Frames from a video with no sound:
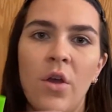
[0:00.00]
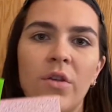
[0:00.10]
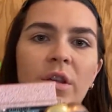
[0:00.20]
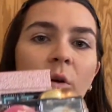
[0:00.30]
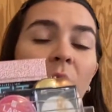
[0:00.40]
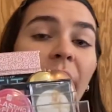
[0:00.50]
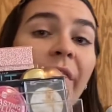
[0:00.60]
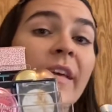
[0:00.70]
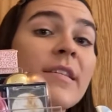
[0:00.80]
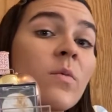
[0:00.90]
So
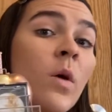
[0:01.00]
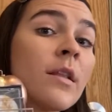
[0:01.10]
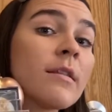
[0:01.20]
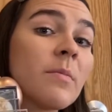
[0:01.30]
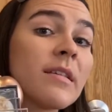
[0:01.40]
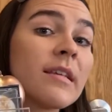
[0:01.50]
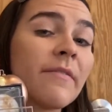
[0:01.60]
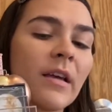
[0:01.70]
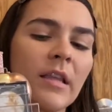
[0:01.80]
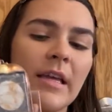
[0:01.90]
this one
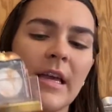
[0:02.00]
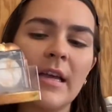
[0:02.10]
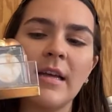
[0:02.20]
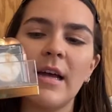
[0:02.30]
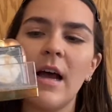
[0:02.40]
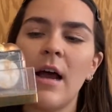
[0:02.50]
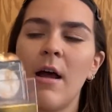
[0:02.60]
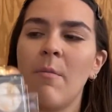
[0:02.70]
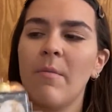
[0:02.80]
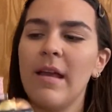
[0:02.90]
specifically
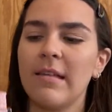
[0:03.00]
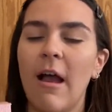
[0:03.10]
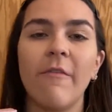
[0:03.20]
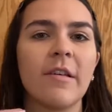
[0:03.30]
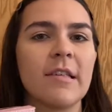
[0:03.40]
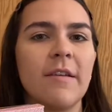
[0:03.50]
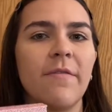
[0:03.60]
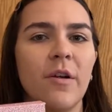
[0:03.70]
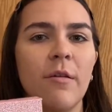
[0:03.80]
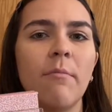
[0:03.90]
is obviously
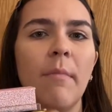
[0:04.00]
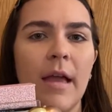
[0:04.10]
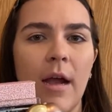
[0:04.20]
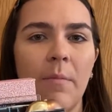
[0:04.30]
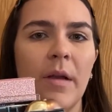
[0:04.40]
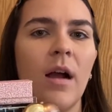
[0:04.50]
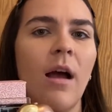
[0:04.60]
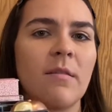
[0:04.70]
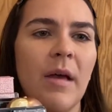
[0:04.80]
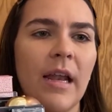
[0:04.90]
for makeup and
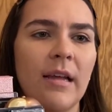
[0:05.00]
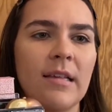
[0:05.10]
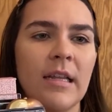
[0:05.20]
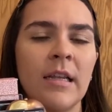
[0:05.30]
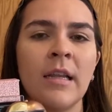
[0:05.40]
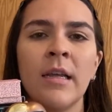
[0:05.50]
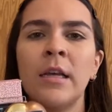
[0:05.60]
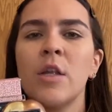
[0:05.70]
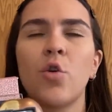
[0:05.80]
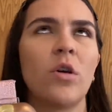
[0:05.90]
cosmetics and
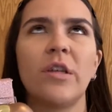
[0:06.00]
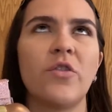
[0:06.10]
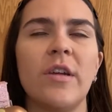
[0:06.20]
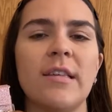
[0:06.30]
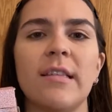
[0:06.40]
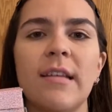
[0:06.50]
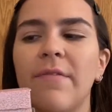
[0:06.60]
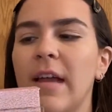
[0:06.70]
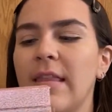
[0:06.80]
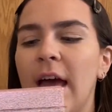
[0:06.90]
toiletries and
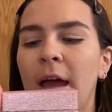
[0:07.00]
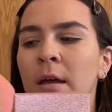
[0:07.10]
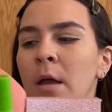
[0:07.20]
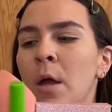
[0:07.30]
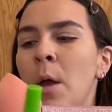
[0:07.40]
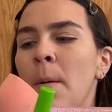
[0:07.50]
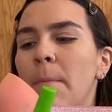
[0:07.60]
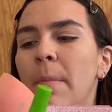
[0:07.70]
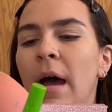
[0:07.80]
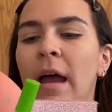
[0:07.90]
stuff like that.
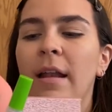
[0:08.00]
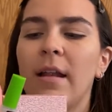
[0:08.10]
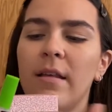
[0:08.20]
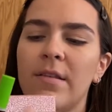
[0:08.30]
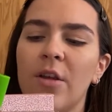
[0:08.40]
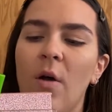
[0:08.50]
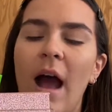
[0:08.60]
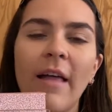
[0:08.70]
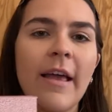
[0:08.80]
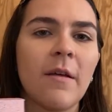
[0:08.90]
But so
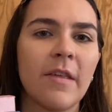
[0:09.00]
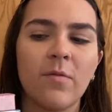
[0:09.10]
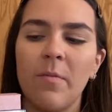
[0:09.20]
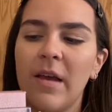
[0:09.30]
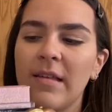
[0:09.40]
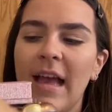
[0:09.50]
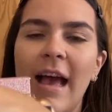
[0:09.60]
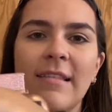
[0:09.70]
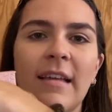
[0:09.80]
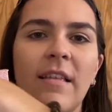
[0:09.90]
I like this one because it
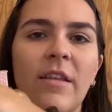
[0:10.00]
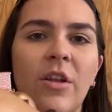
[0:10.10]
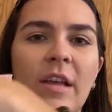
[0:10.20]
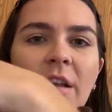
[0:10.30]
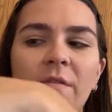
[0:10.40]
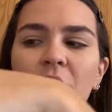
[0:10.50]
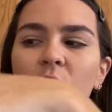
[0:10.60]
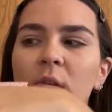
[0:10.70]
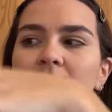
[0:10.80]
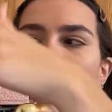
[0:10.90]
has like the little
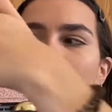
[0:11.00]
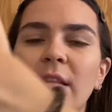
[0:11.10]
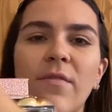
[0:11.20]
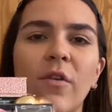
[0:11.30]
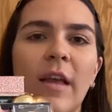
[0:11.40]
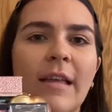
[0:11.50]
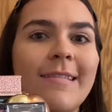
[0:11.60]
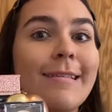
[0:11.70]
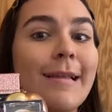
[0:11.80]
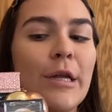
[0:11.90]
individual slots for like
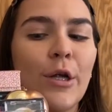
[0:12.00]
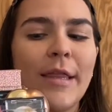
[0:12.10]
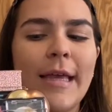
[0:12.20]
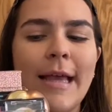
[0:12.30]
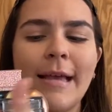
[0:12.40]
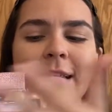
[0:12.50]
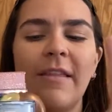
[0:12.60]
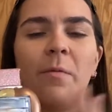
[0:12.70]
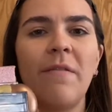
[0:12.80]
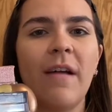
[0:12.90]
skinnier things,
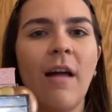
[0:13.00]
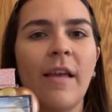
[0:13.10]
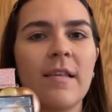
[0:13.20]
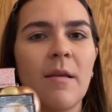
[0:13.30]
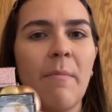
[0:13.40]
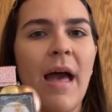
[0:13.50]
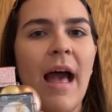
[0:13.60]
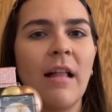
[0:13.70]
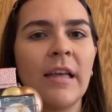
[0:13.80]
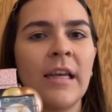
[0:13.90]
and then we've got like some
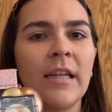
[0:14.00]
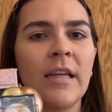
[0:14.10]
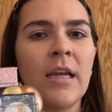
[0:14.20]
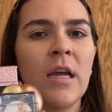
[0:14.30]
palette